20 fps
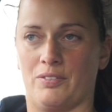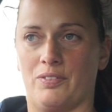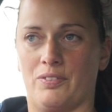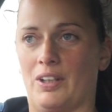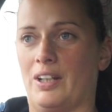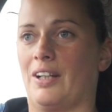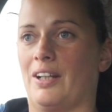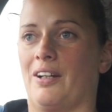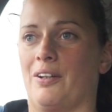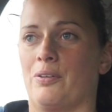
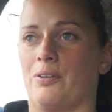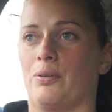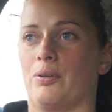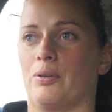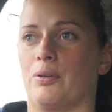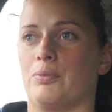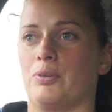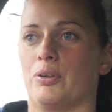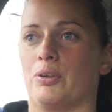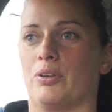feel like I know what
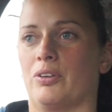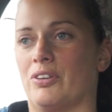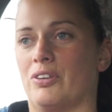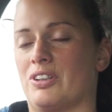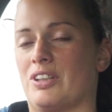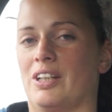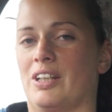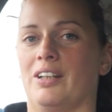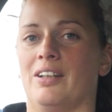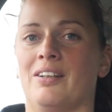I'm doing
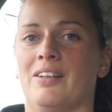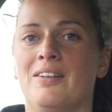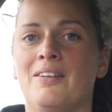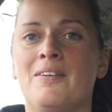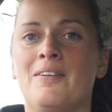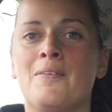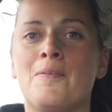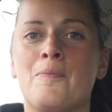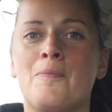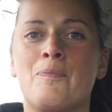until
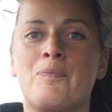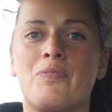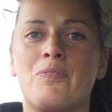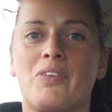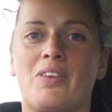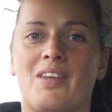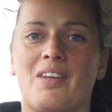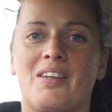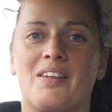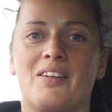
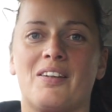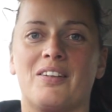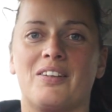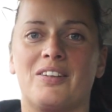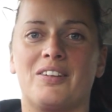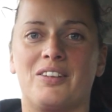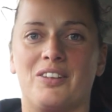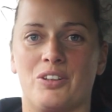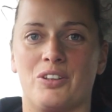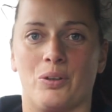
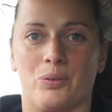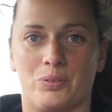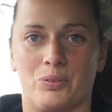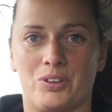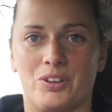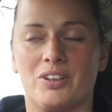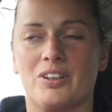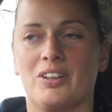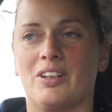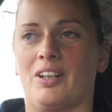you don't.
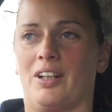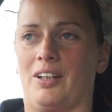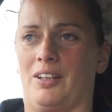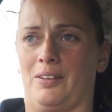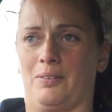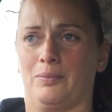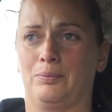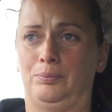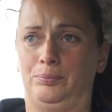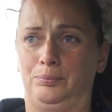
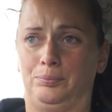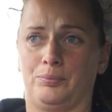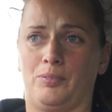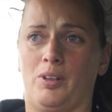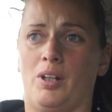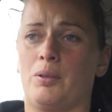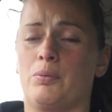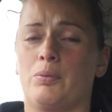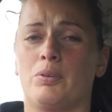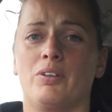Like,
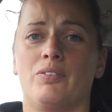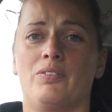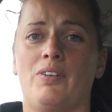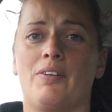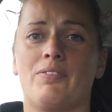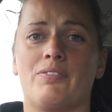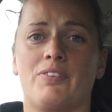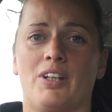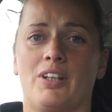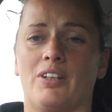I would have
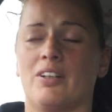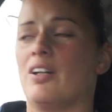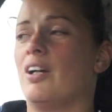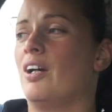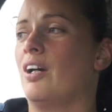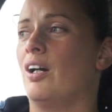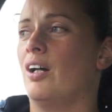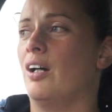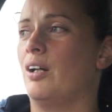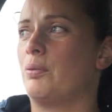left that
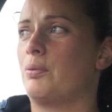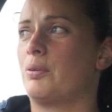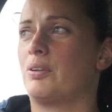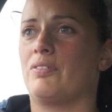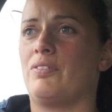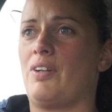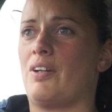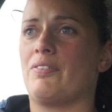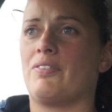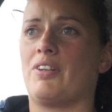
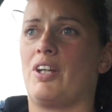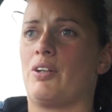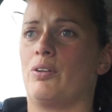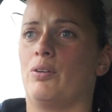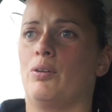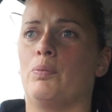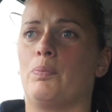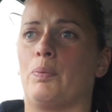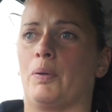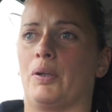
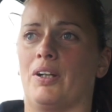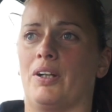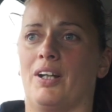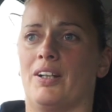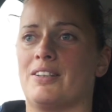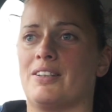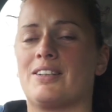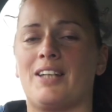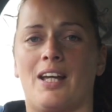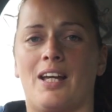open
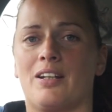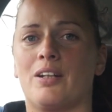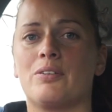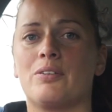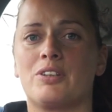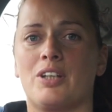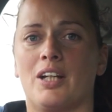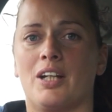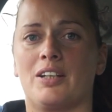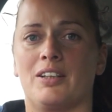and sat
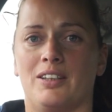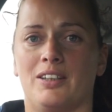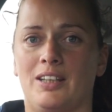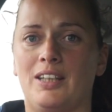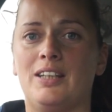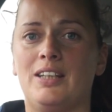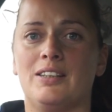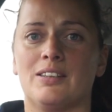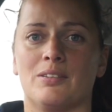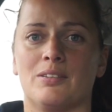outside and
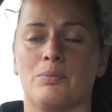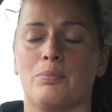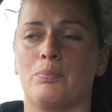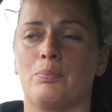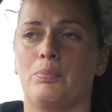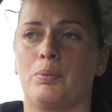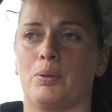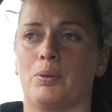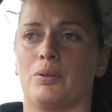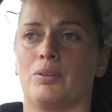eaten,
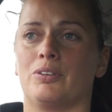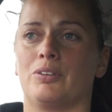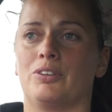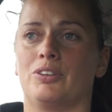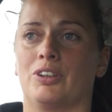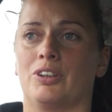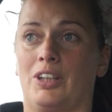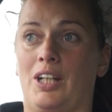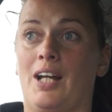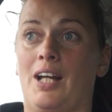but
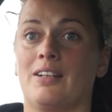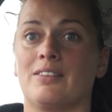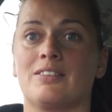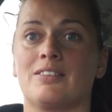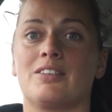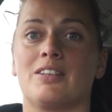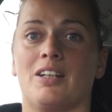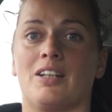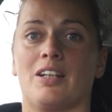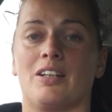you can't
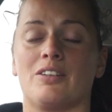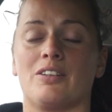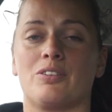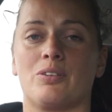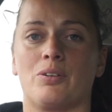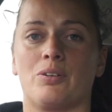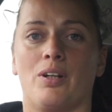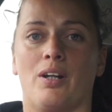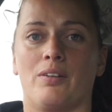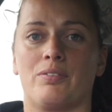today, so
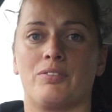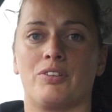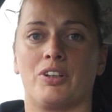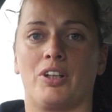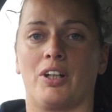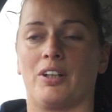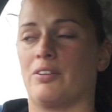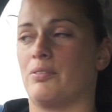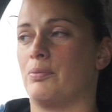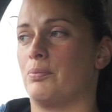you have to
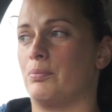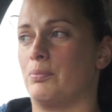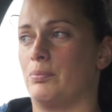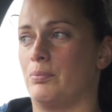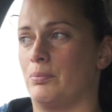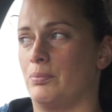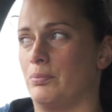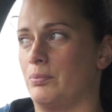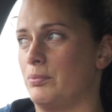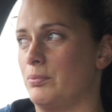kind of
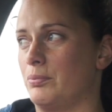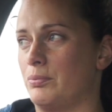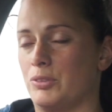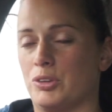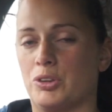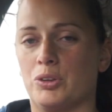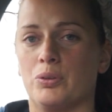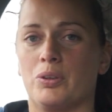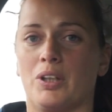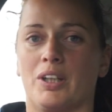
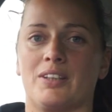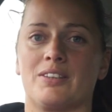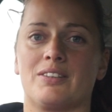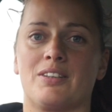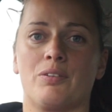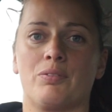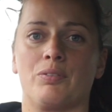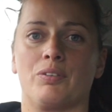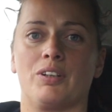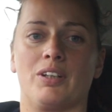do things
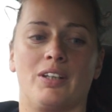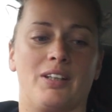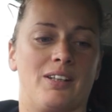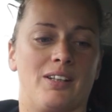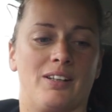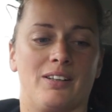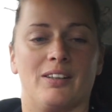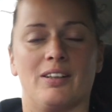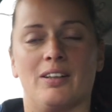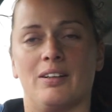differently.
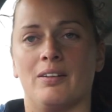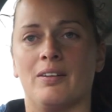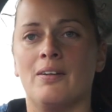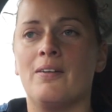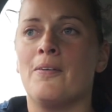And then